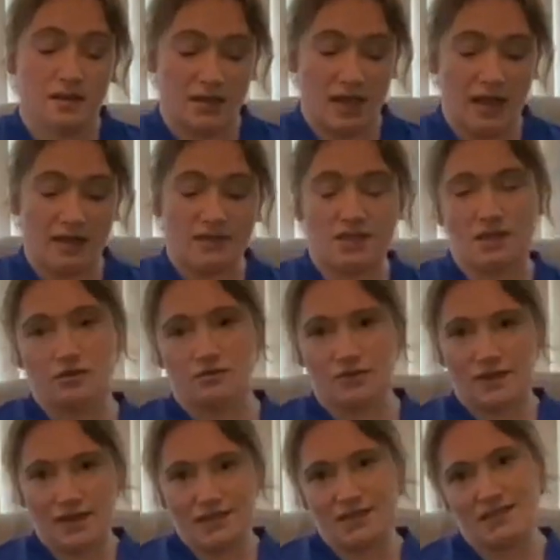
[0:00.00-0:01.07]
Okay, so
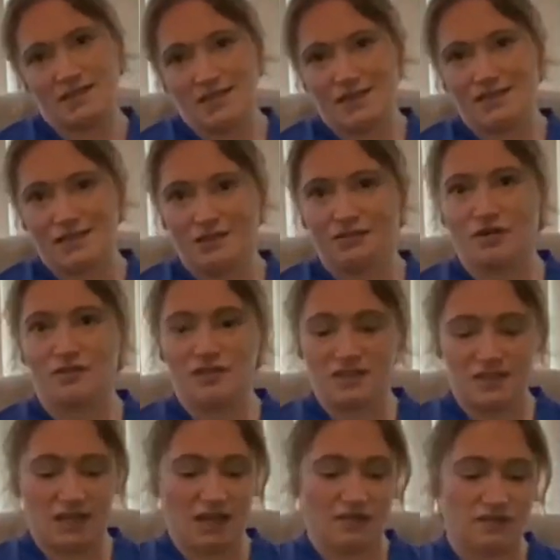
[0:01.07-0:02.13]
this is easier
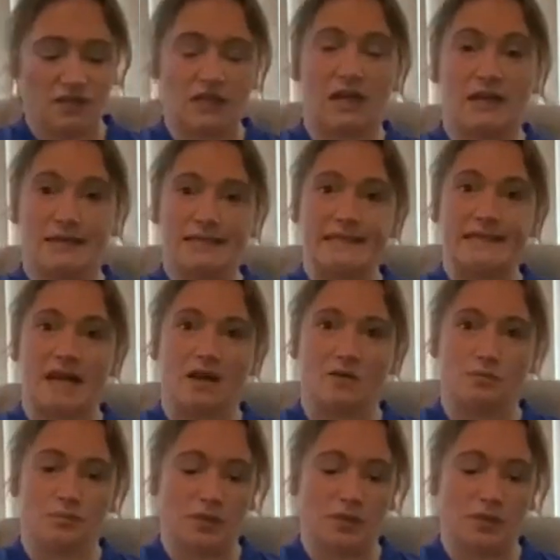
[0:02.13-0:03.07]
obviously if you're lying down,